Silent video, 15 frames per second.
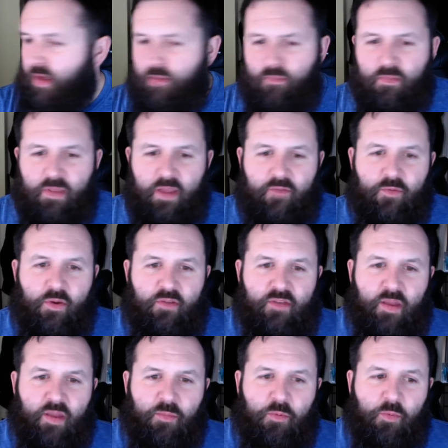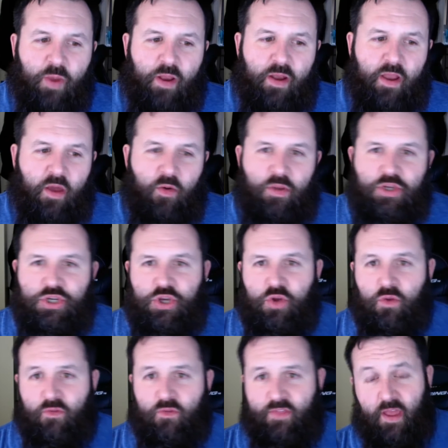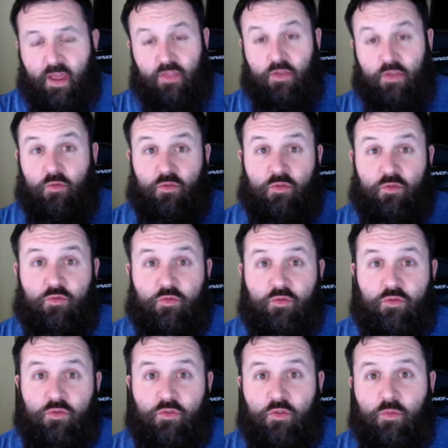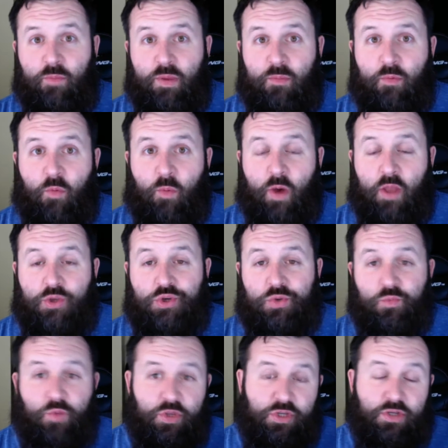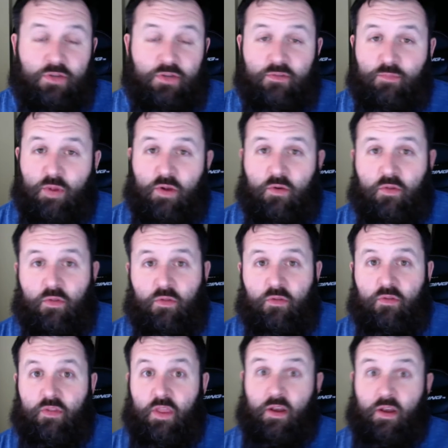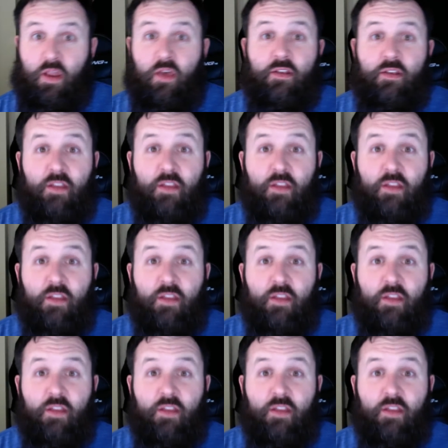Like for example, right now it shows that there's 2 people watching, which is better than none.